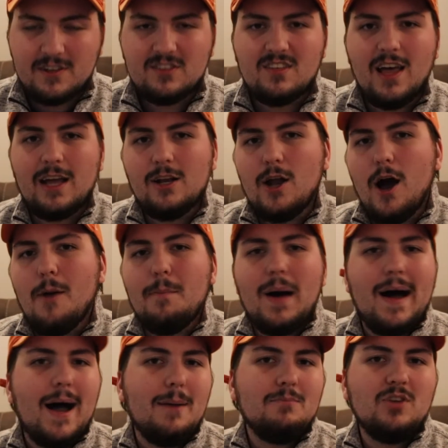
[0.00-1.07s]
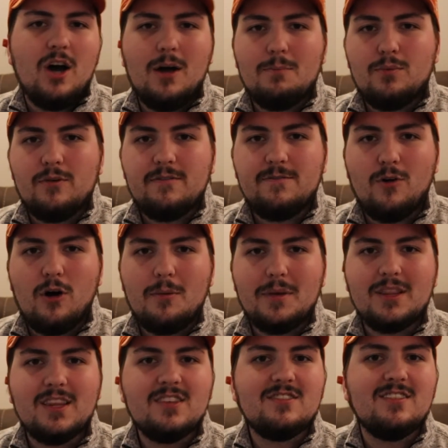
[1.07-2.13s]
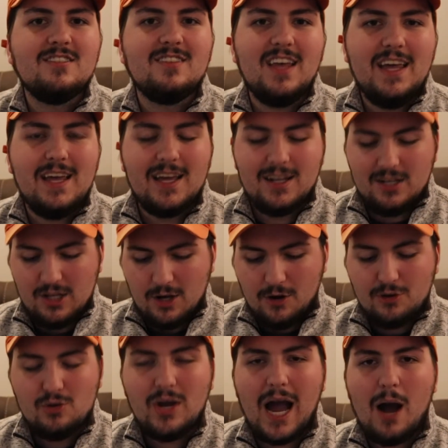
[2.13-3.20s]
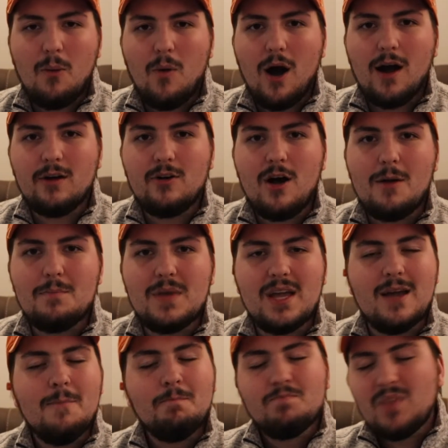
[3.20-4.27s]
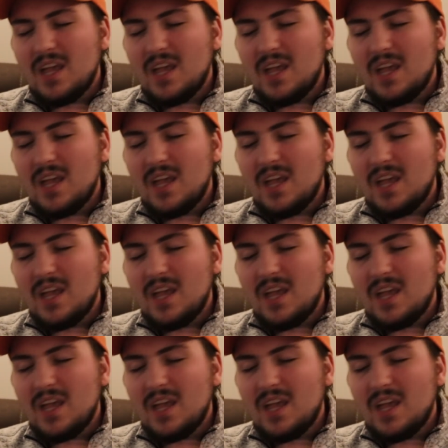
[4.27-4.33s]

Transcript: It's like, nope, I'm done performing. This is it. You know, you got water on me.